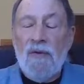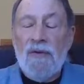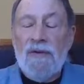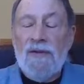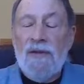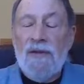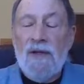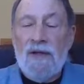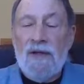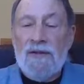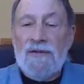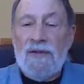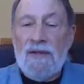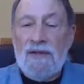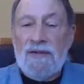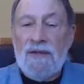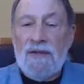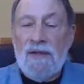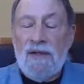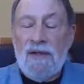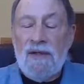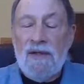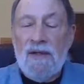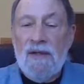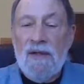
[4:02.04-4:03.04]
mold
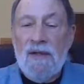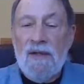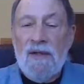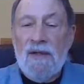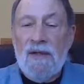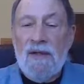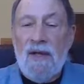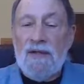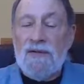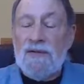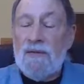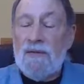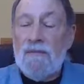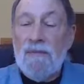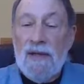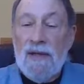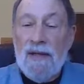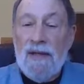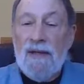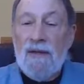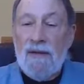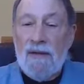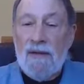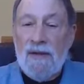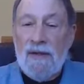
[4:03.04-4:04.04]
toxicity as a
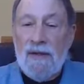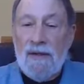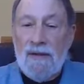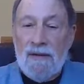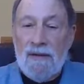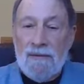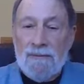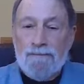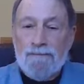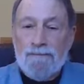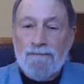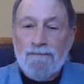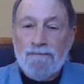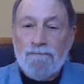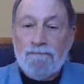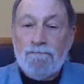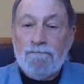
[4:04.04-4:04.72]
player here.